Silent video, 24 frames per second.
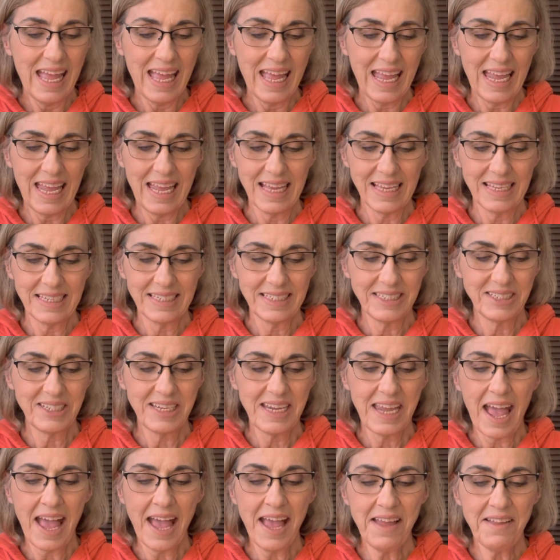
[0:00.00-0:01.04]
And she
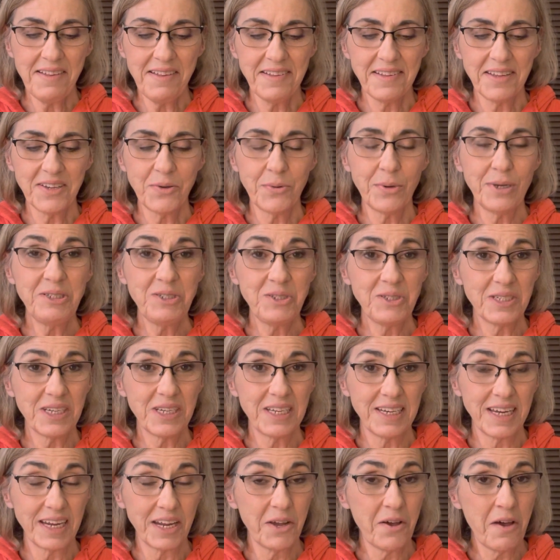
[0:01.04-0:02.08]
asked a question
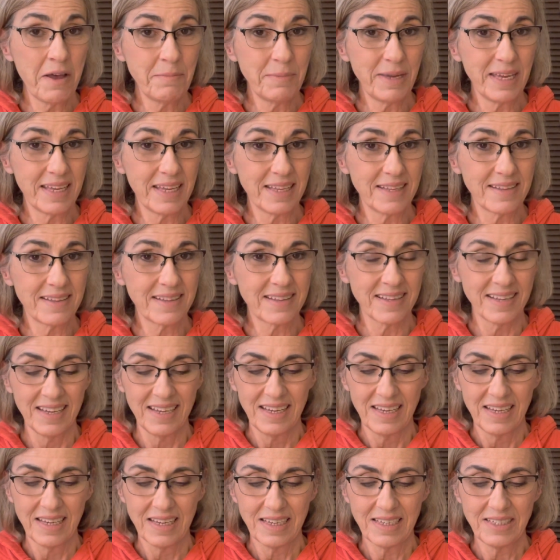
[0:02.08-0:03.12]
in comments,
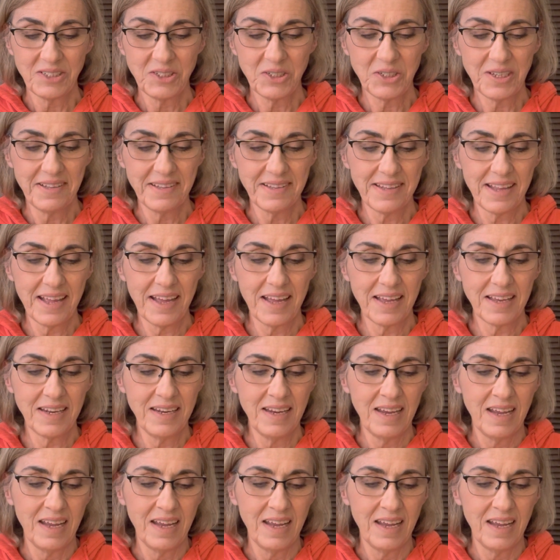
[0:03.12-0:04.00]
and she said,